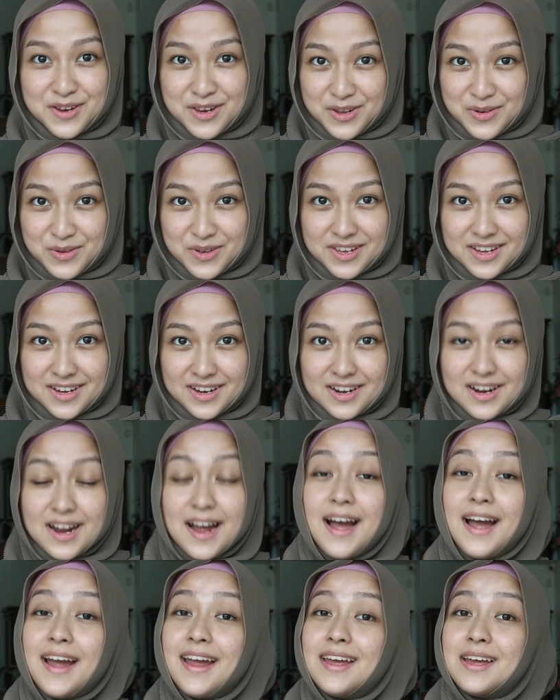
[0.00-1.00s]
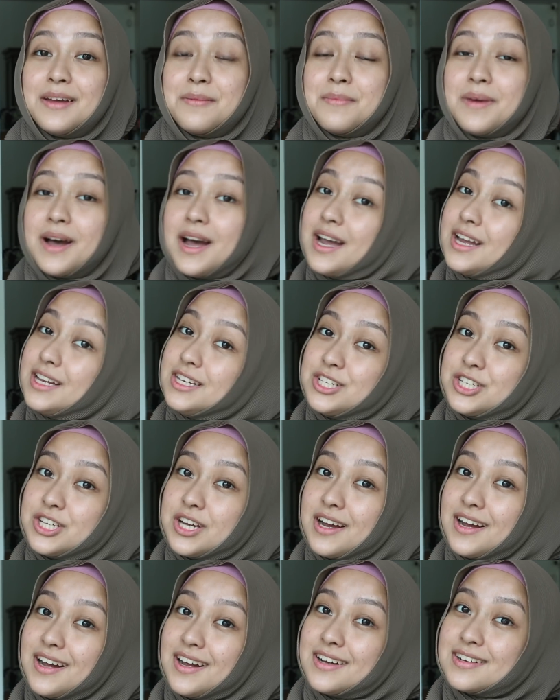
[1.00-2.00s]
you're new here, I am
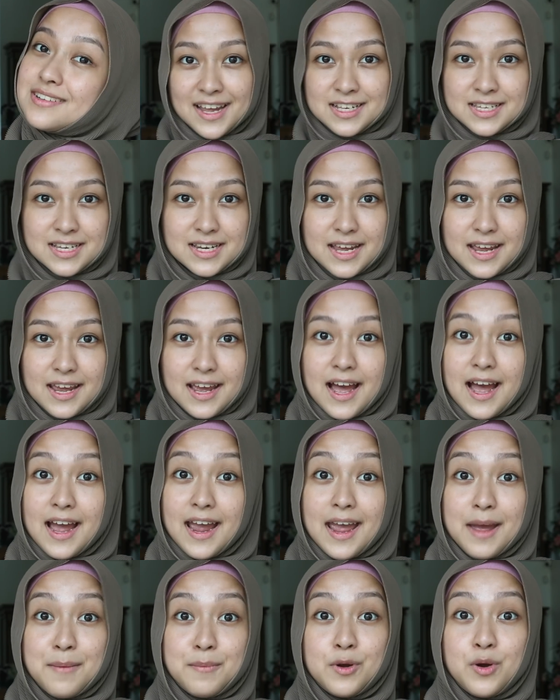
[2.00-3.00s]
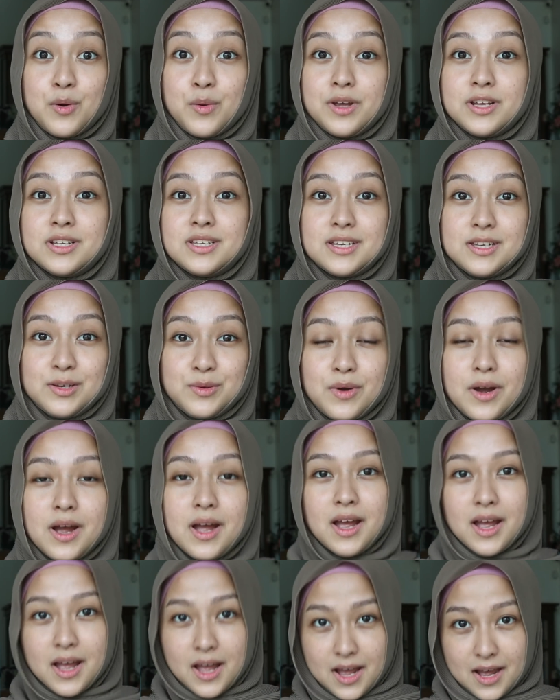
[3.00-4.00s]
Aisha and today I am going to do
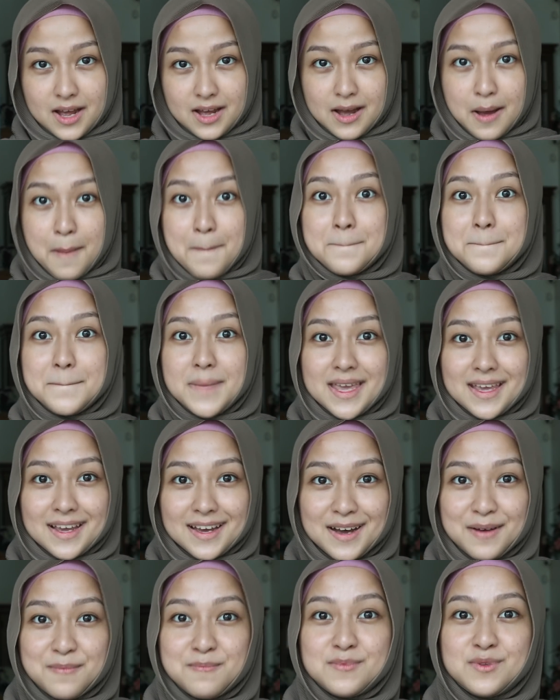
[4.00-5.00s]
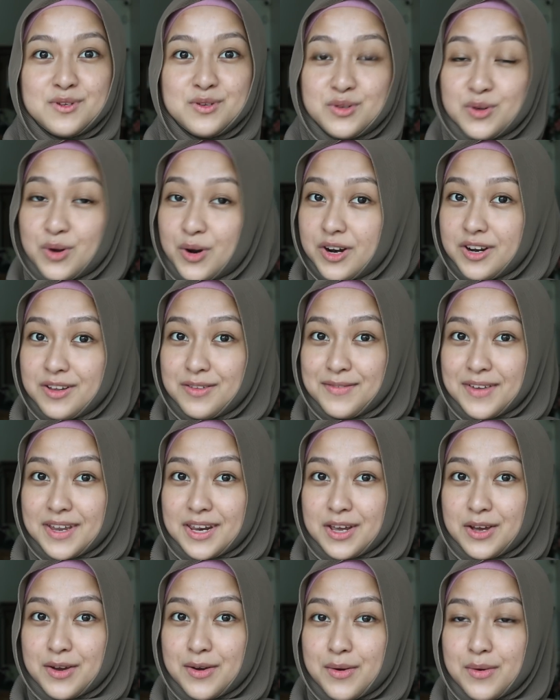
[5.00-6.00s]
a makeup tutorial
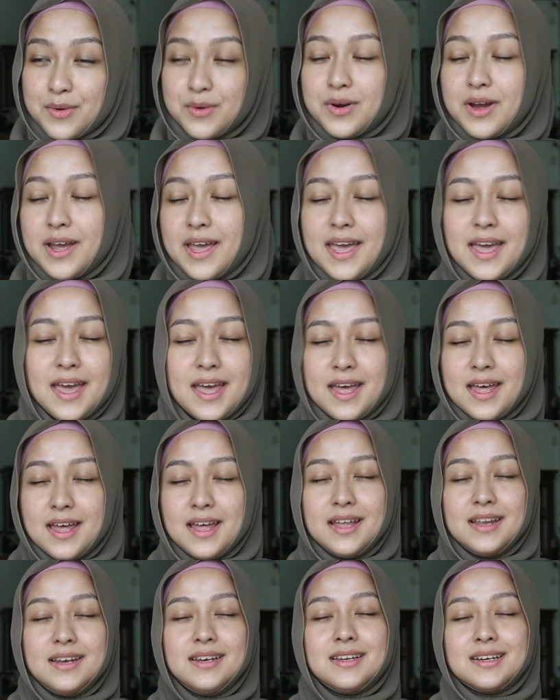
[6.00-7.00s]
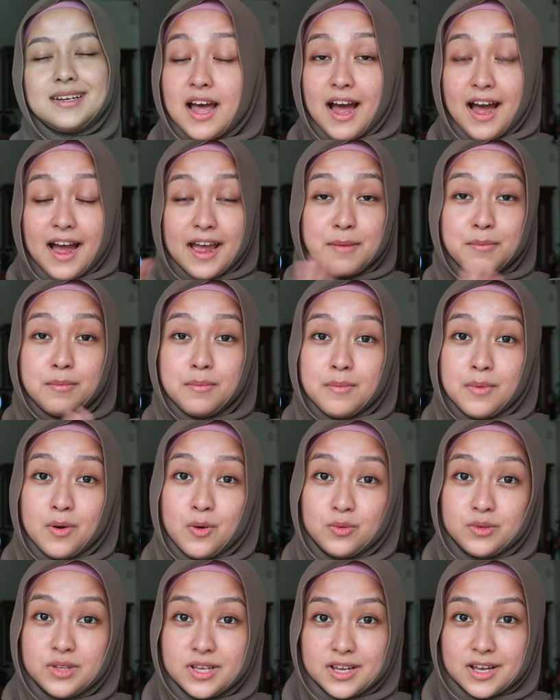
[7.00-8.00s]
video and I'm
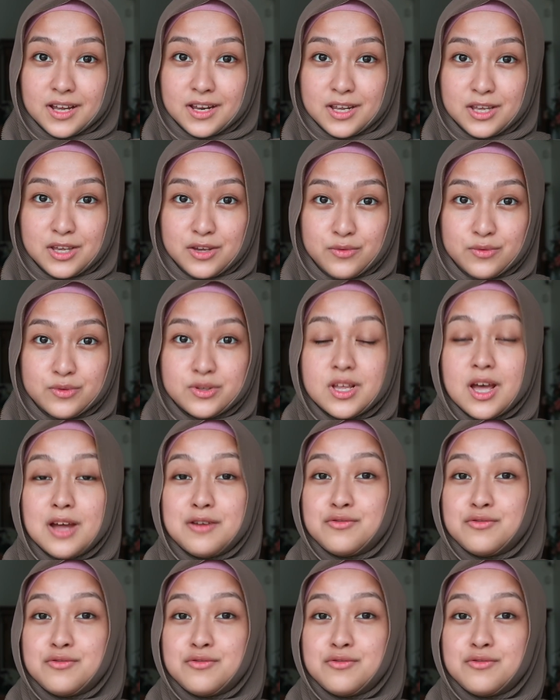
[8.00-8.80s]
only gonna use